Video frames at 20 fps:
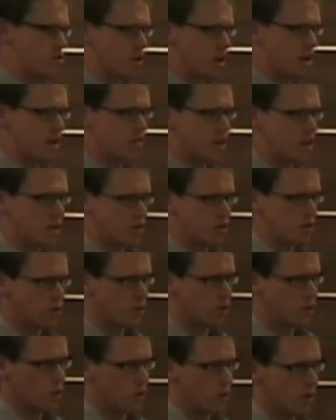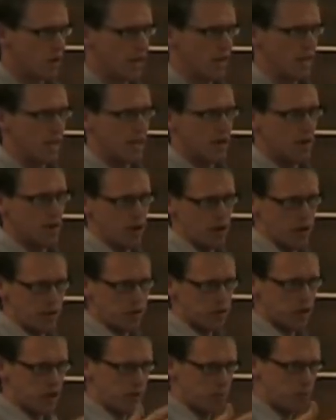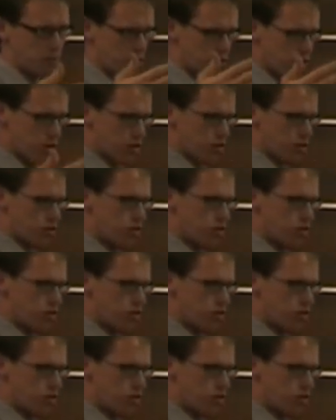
driving us forward, and then try and put those